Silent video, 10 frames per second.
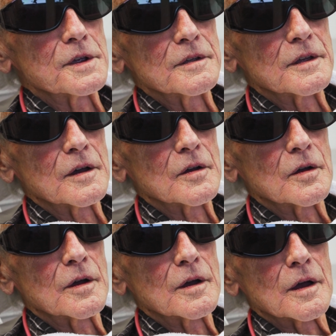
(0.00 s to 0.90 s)
too
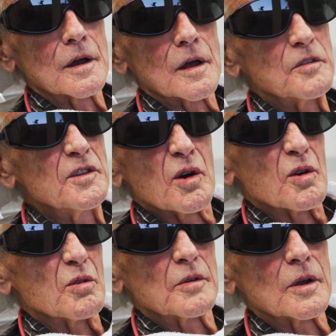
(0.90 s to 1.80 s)
crazy though.
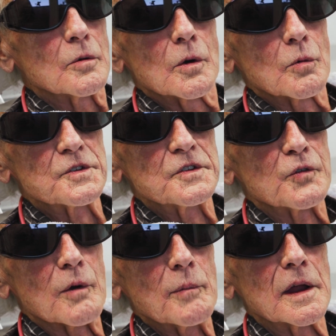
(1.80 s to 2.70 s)
No, no, it
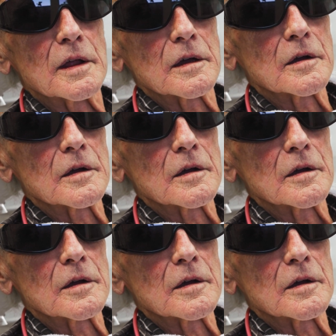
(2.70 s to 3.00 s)
wasn't traumatic.